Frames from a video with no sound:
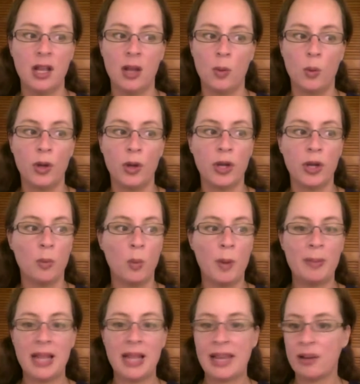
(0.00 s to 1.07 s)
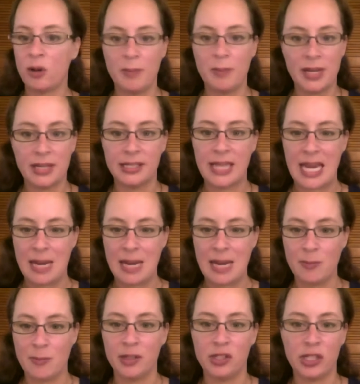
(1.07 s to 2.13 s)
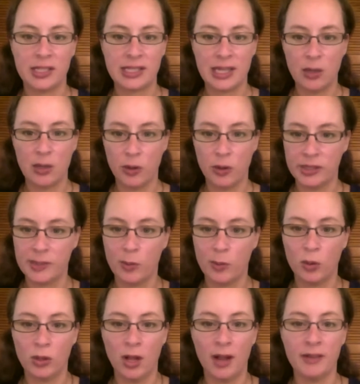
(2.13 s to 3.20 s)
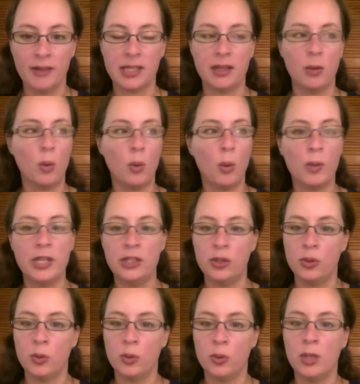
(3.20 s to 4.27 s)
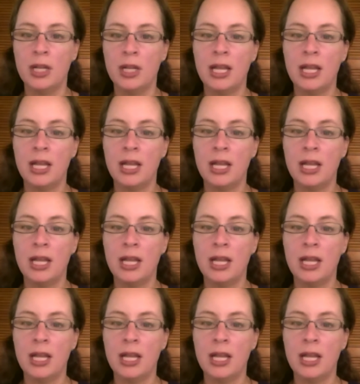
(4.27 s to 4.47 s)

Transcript: we're playing on a bigger team than just our own small lives, and that what we do